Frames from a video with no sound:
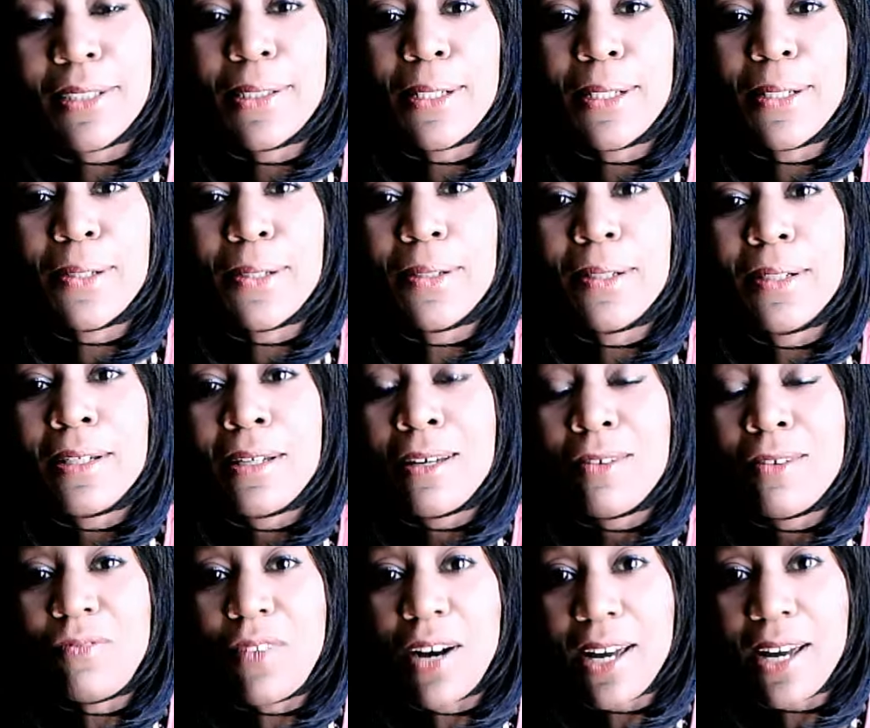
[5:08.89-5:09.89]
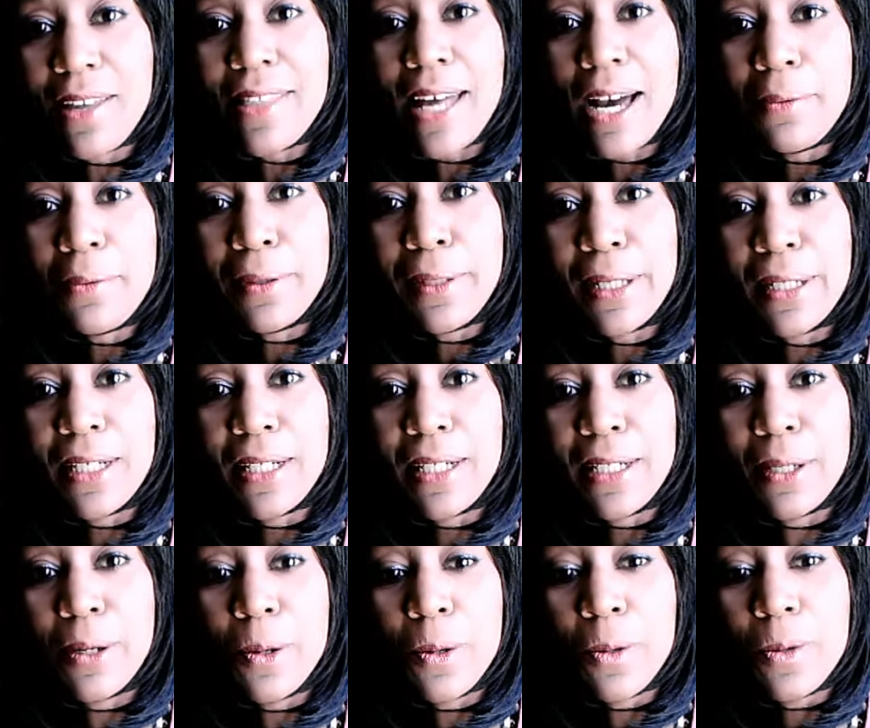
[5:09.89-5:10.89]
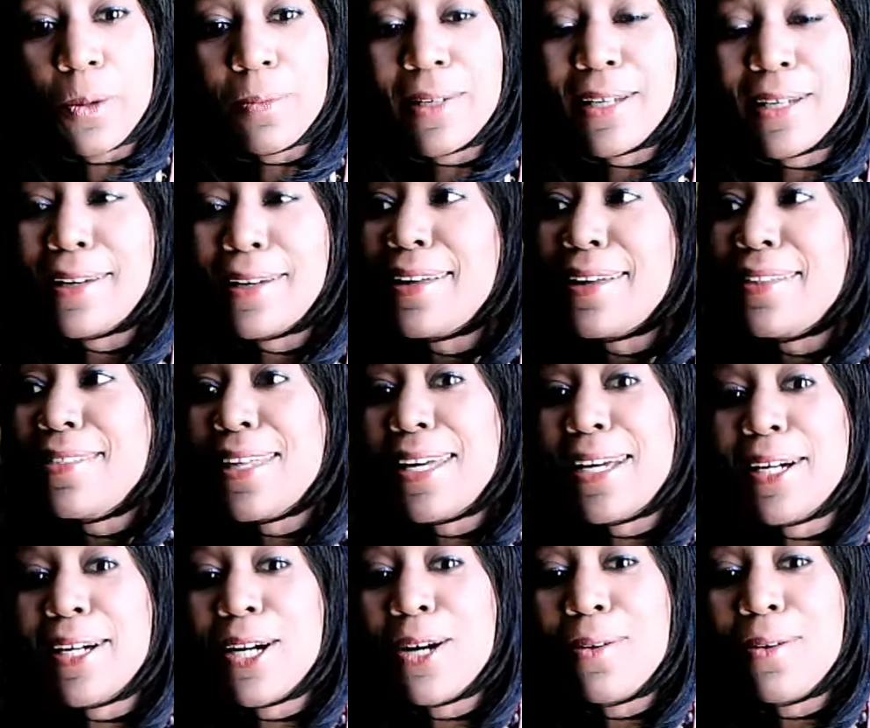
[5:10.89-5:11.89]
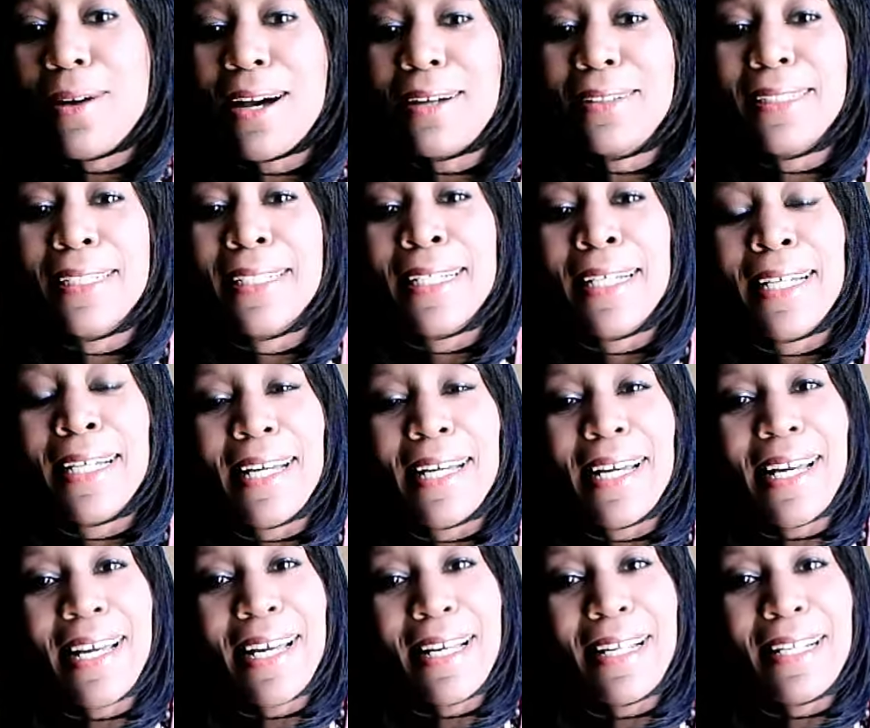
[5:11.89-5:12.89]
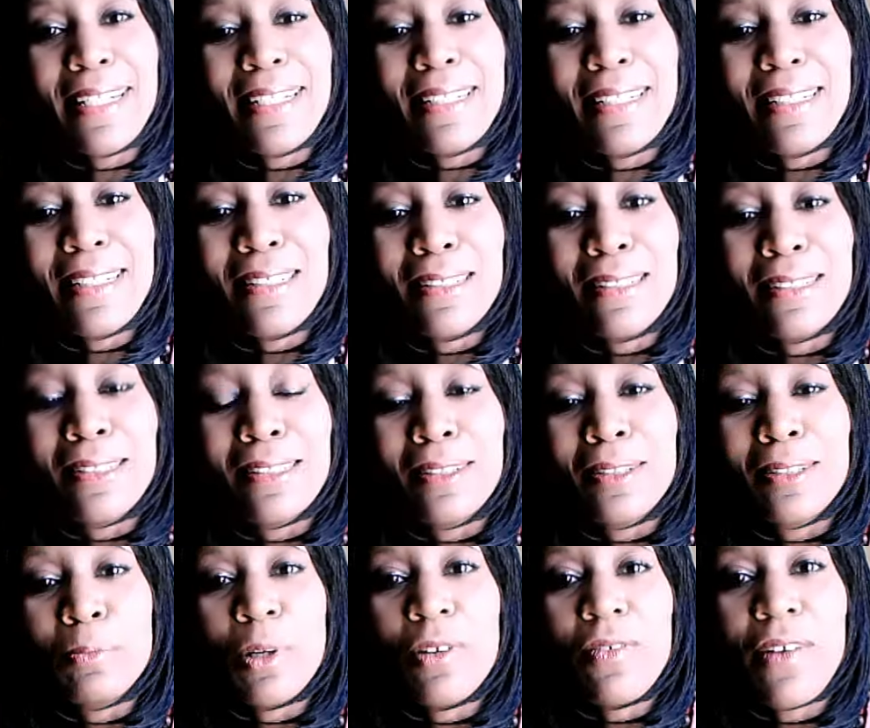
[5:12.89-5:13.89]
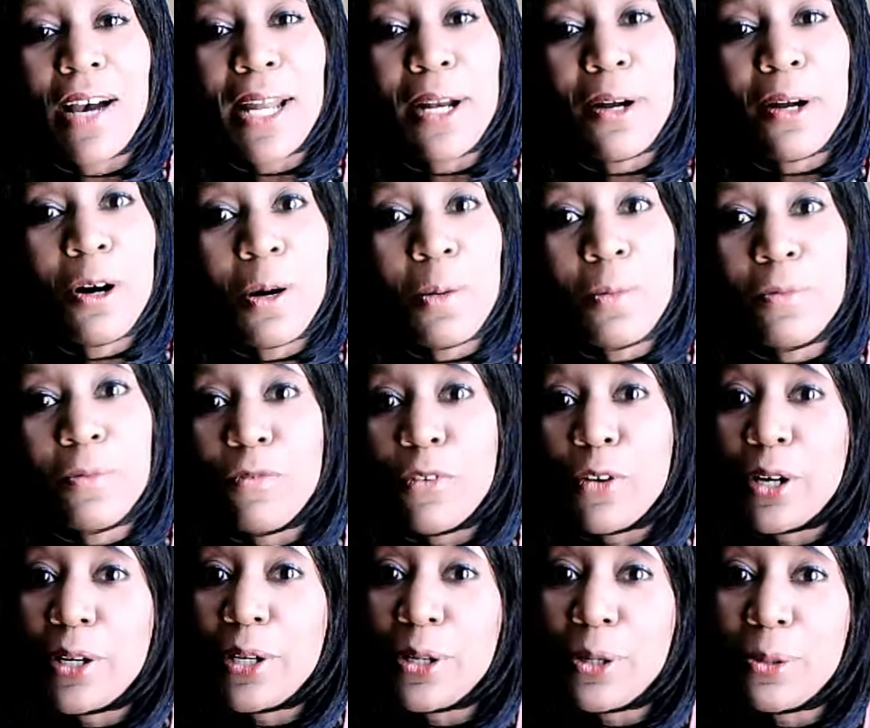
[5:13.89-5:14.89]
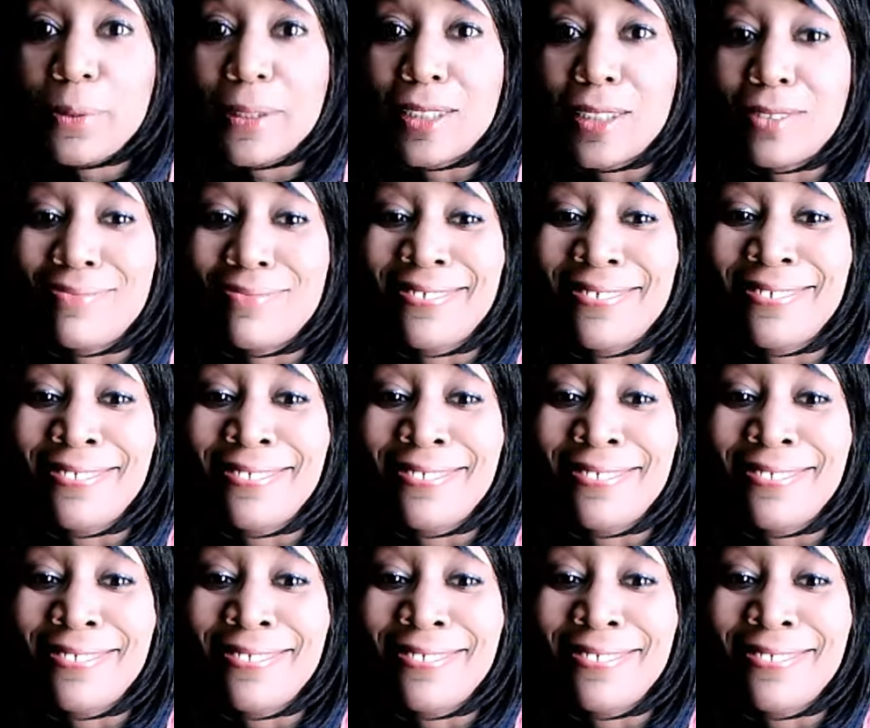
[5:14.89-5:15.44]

So find that one a good home, and then go out and provide a home for a new one.